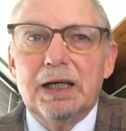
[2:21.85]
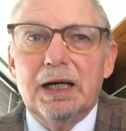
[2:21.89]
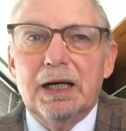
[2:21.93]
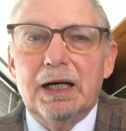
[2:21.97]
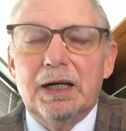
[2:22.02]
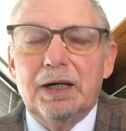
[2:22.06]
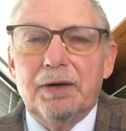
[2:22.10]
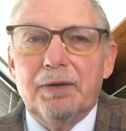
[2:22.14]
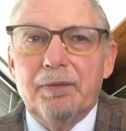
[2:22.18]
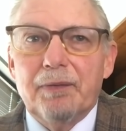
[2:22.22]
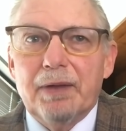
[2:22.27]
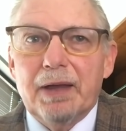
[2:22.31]

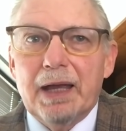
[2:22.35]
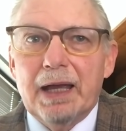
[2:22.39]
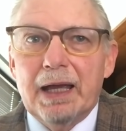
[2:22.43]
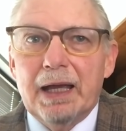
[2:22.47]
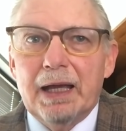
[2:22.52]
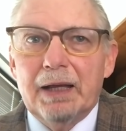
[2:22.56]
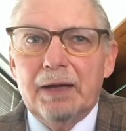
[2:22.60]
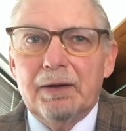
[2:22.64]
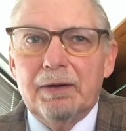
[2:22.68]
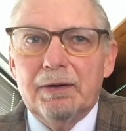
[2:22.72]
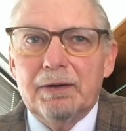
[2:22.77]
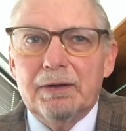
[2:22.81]
um,
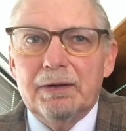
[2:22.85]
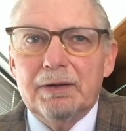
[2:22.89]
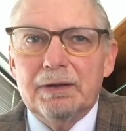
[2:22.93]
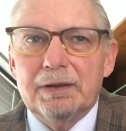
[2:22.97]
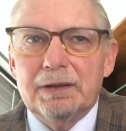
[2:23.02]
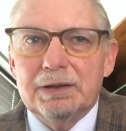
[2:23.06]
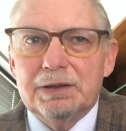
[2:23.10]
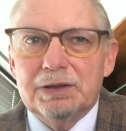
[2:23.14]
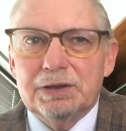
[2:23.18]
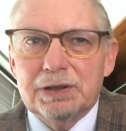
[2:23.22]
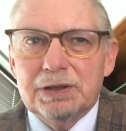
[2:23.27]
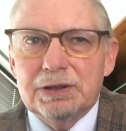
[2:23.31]
and
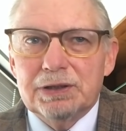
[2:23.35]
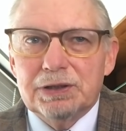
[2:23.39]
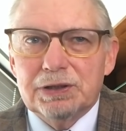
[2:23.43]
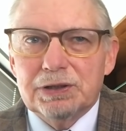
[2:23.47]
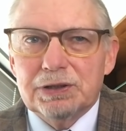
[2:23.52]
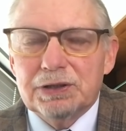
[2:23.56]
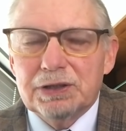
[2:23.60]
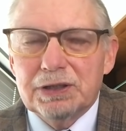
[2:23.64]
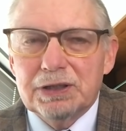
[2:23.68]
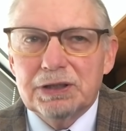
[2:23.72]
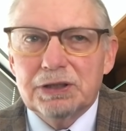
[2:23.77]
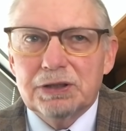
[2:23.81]
it's, it's
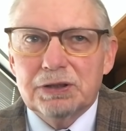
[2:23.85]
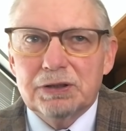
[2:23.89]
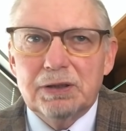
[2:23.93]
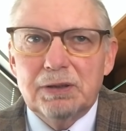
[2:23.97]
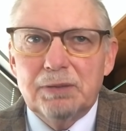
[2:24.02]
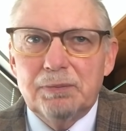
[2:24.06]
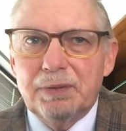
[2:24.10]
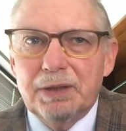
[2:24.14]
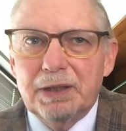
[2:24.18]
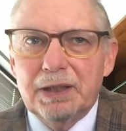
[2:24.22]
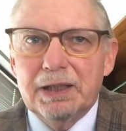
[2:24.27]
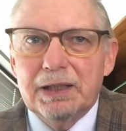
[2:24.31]
essentially
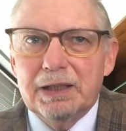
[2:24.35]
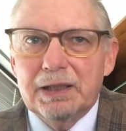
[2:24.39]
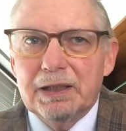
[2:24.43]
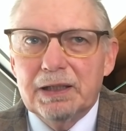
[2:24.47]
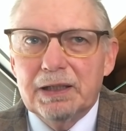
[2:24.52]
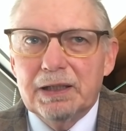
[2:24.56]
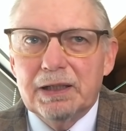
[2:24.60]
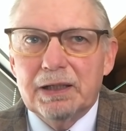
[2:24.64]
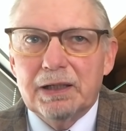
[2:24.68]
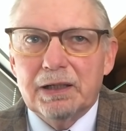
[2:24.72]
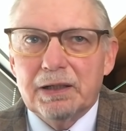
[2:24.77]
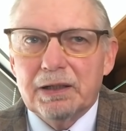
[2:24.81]
being
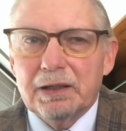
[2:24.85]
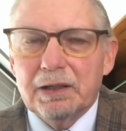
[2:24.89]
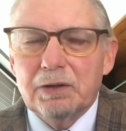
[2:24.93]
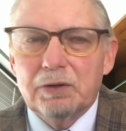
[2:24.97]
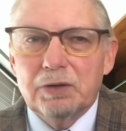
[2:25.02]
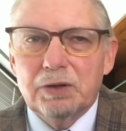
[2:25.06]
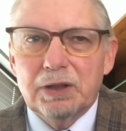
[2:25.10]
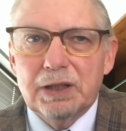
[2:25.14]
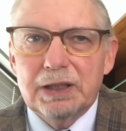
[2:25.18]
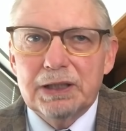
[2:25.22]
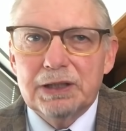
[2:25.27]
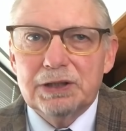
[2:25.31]
in a
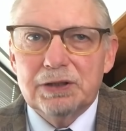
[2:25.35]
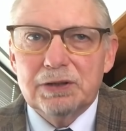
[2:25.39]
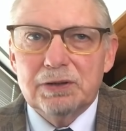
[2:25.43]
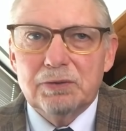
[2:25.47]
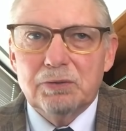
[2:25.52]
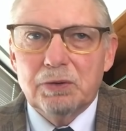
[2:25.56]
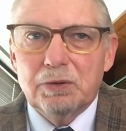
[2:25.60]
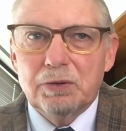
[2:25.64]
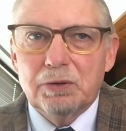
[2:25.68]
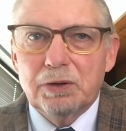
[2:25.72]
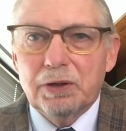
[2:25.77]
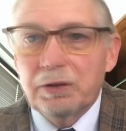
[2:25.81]

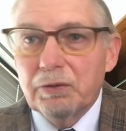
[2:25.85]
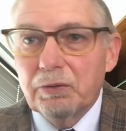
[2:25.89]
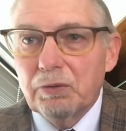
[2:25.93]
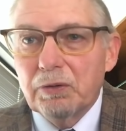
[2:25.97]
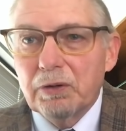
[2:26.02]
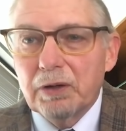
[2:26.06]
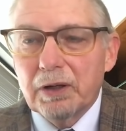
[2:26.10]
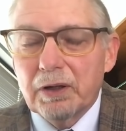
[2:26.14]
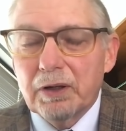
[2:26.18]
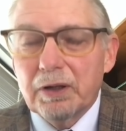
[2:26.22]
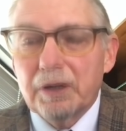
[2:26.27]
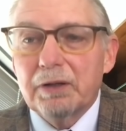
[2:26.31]
location where you
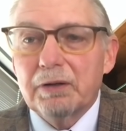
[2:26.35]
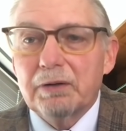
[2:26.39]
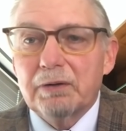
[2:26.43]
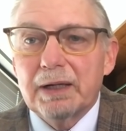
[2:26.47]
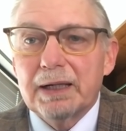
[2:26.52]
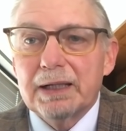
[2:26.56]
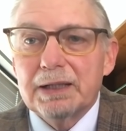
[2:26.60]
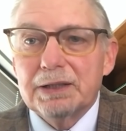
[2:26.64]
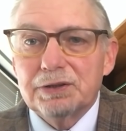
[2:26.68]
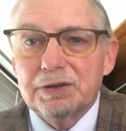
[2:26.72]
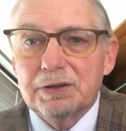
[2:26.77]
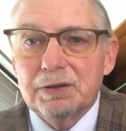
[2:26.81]
weren't
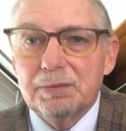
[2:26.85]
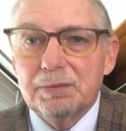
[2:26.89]
authorized to